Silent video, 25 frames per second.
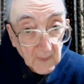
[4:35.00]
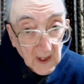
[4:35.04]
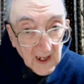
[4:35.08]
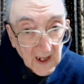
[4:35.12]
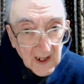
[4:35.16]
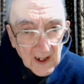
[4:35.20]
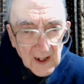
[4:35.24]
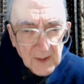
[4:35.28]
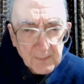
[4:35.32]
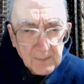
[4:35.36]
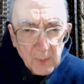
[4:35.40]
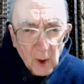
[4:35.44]

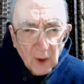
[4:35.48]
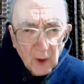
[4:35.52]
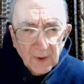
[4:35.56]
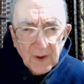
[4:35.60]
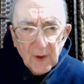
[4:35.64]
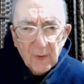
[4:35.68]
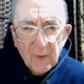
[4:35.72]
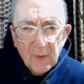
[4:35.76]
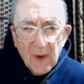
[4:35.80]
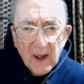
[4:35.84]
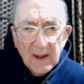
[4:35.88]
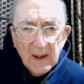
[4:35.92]
As Paul
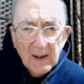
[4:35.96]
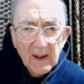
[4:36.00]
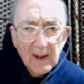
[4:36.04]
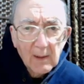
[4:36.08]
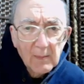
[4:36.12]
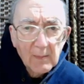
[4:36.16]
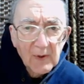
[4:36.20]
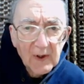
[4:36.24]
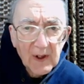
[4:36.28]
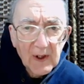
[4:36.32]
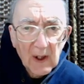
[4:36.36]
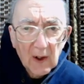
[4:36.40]
defended
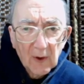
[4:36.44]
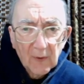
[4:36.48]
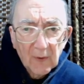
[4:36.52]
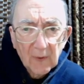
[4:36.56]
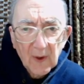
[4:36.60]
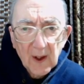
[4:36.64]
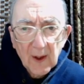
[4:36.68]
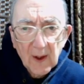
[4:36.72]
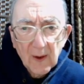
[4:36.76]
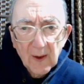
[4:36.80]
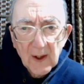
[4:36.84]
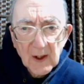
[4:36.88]
himself
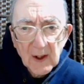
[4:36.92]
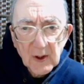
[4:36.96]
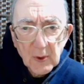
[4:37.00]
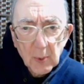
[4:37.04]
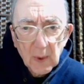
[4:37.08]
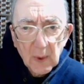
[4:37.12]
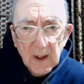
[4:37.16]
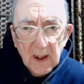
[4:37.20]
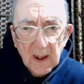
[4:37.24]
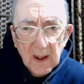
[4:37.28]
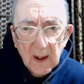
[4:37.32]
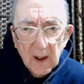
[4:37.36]
in this
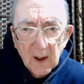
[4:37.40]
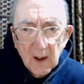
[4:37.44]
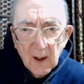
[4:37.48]
way,